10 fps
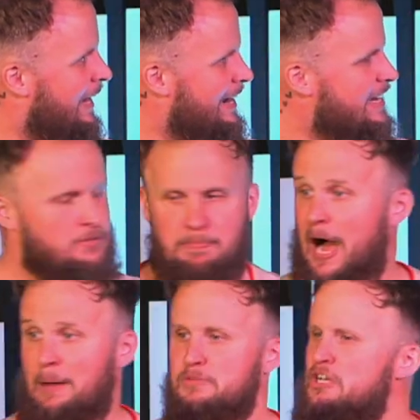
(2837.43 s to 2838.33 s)
And his
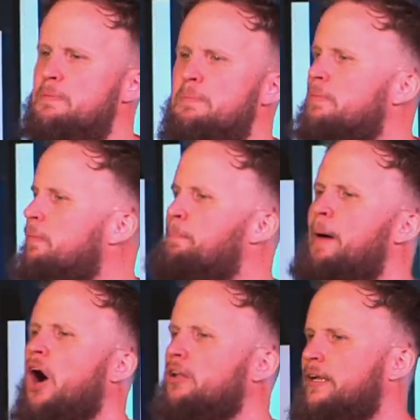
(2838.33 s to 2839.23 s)
mom,
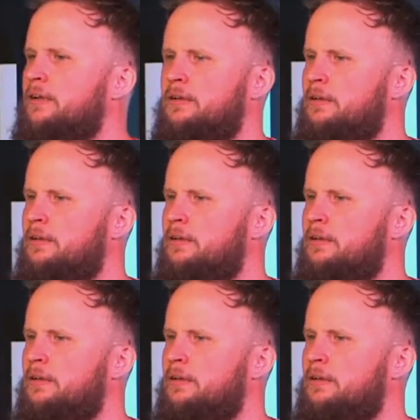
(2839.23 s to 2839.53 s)
bawling.